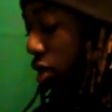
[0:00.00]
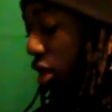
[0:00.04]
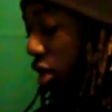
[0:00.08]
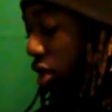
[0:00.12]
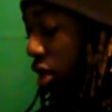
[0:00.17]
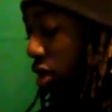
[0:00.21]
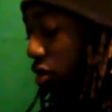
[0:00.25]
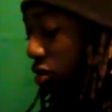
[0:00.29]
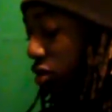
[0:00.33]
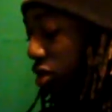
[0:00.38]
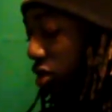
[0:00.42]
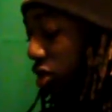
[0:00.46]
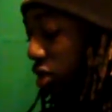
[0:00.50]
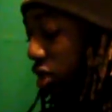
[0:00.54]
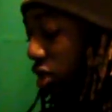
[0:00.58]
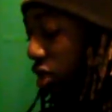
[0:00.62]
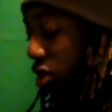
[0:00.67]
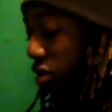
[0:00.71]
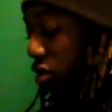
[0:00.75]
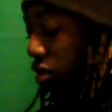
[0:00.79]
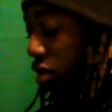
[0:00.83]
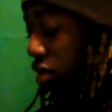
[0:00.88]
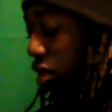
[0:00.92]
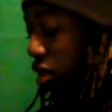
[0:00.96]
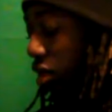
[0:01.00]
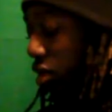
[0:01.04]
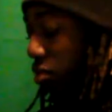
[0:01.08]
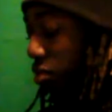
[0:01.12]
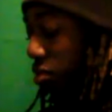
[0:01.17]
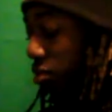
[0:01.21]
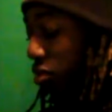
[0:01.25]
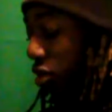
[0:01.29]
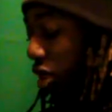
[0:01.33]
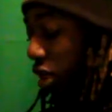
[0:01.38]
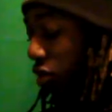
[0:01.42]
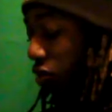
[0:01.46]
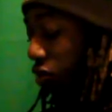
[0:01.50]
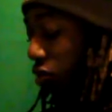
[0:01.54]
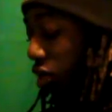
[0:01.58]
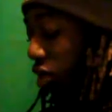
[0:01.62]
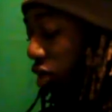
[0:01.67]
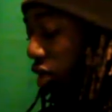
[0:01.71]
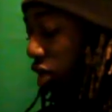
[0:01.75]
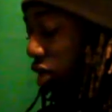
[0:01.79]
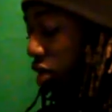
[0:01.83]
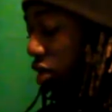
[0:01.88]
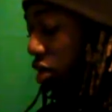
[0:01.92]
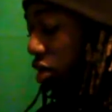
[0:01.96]
and he was still like
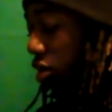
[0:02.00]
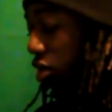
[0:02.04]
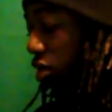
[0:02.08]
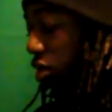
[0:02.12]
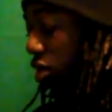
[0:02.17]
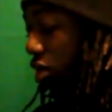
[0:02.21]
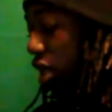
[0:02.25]
really young.